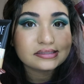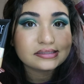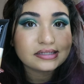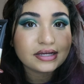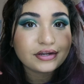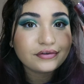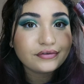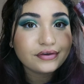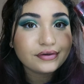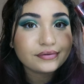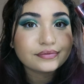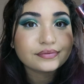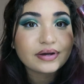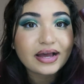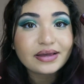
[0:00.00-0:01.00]
I don't
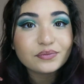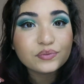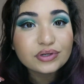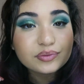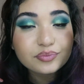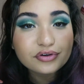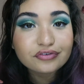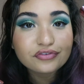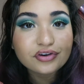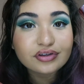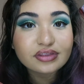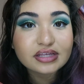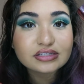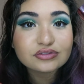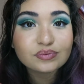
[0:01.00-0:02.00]
know. I would prefer
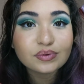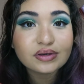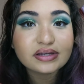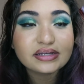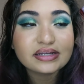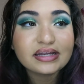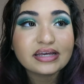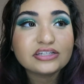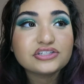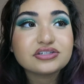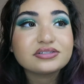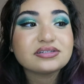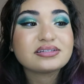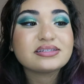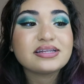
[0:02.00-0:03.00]
this one. It
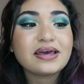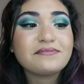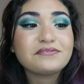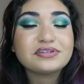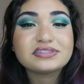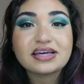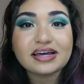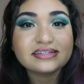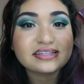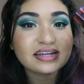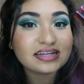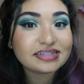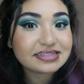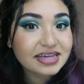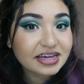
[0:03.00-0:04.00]
just doesn't emphasize
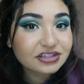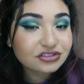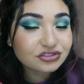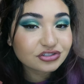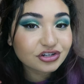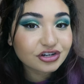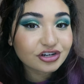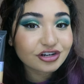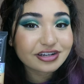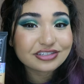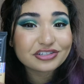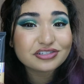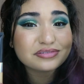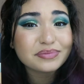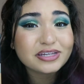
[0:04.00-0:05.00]
any texture. It
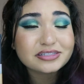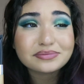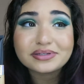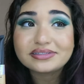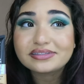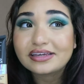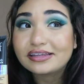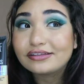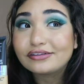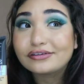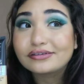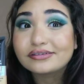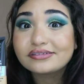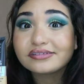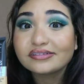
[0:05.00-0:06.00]
just makes my skin
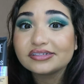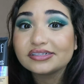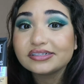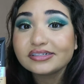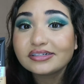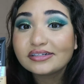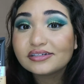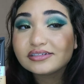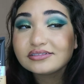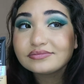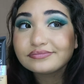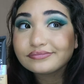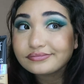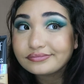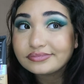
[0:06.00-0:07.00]
look
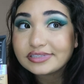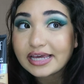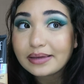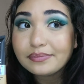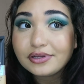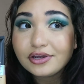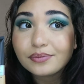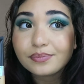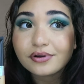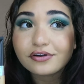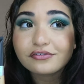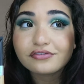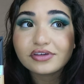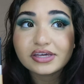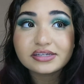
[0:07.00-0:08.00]
damn near
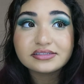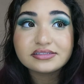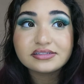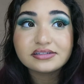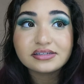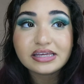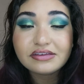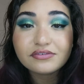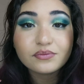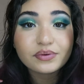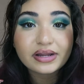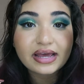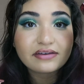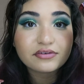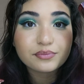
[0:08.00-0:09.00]
perfect. Even
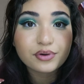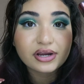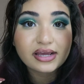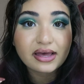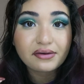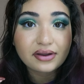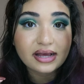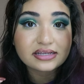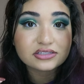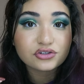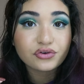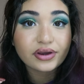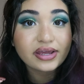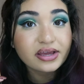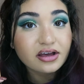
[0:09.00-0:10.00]
when I have a breakout, it has
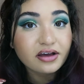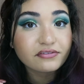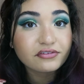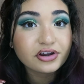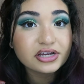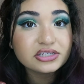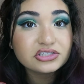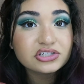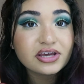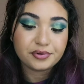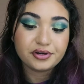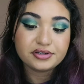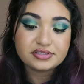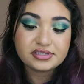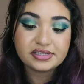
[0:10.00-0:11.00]
great coverage.
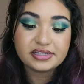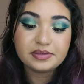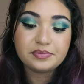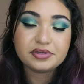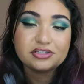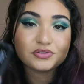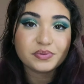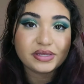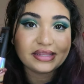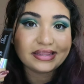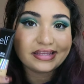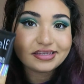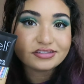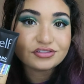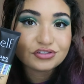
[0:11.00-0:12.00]
Personally, between
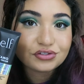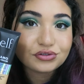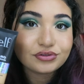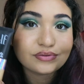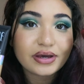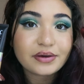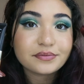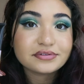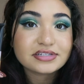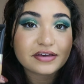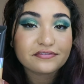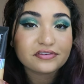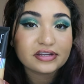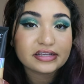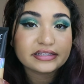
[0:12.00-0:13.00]
these two, I would
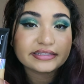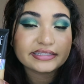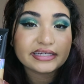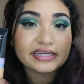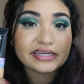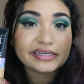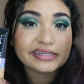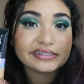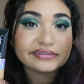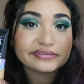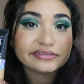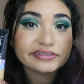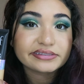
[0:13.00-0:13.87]
definitely